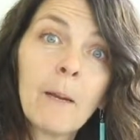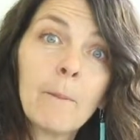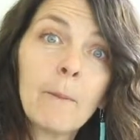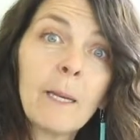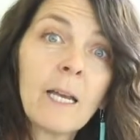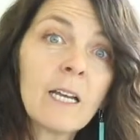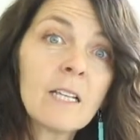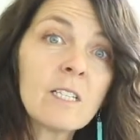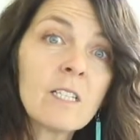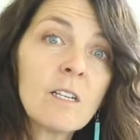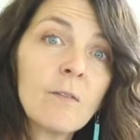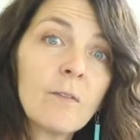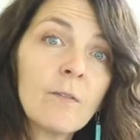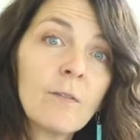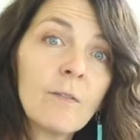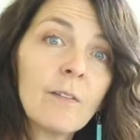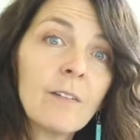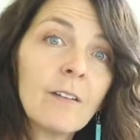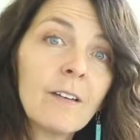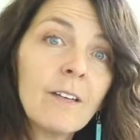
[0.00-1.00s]
Because if
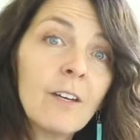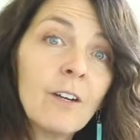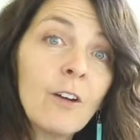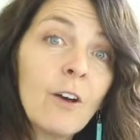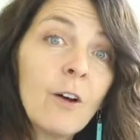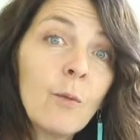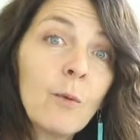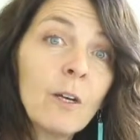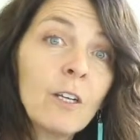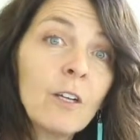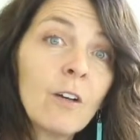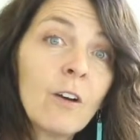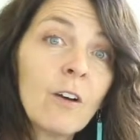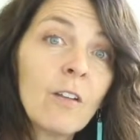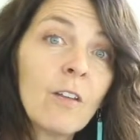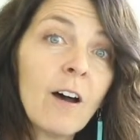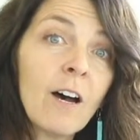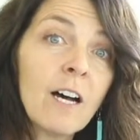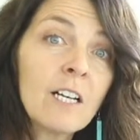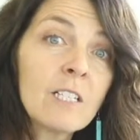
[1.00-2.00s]
you know when you go to
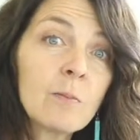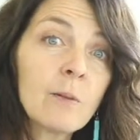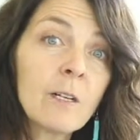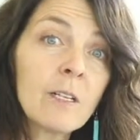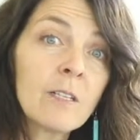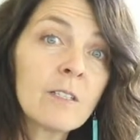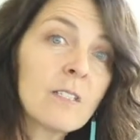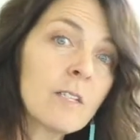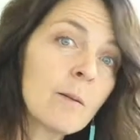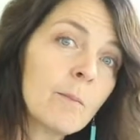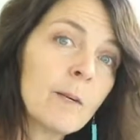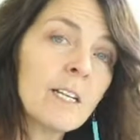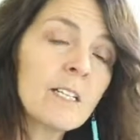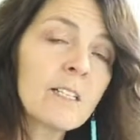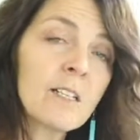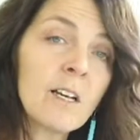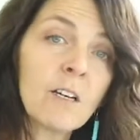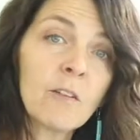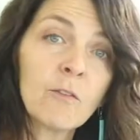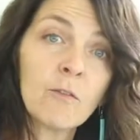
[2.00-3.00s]
the hospital and
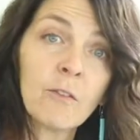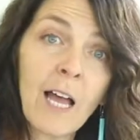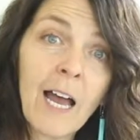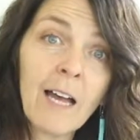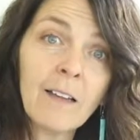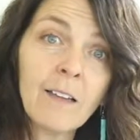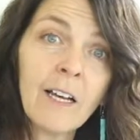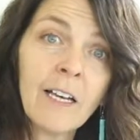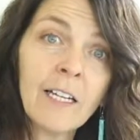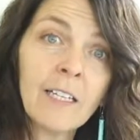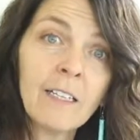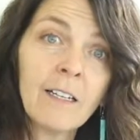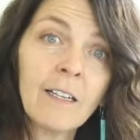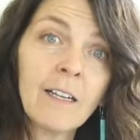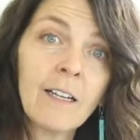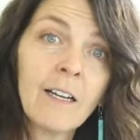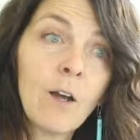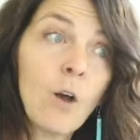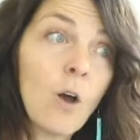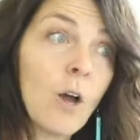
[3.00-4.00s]
somebody's on a flat line,
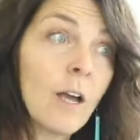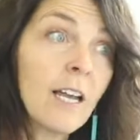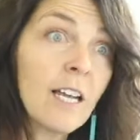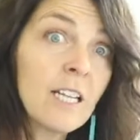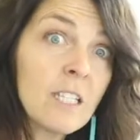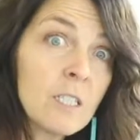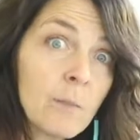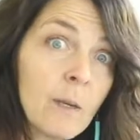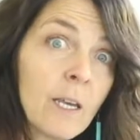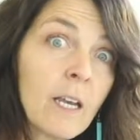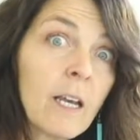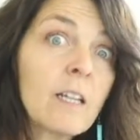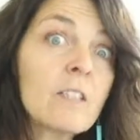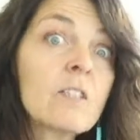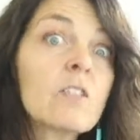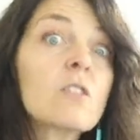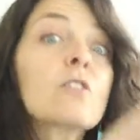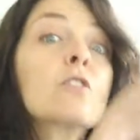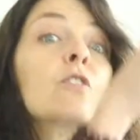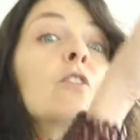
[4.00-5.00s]
it's
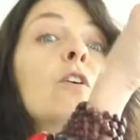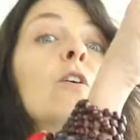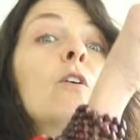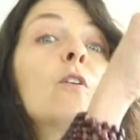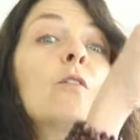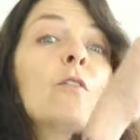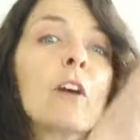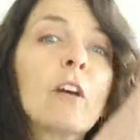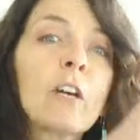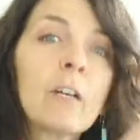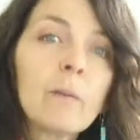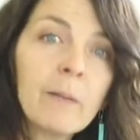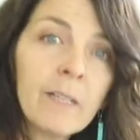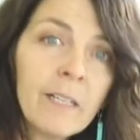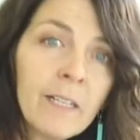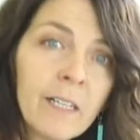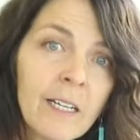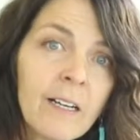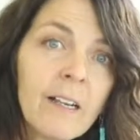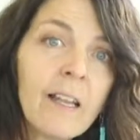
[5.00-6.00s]
because there's no
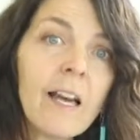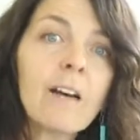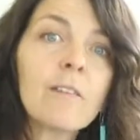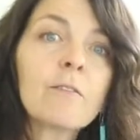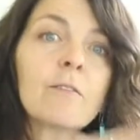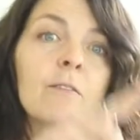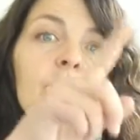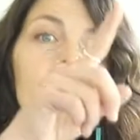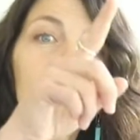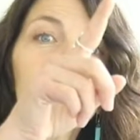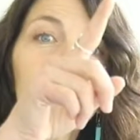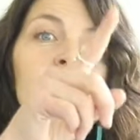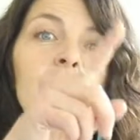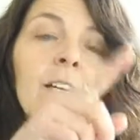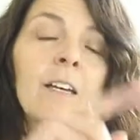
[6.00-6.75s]
variability left.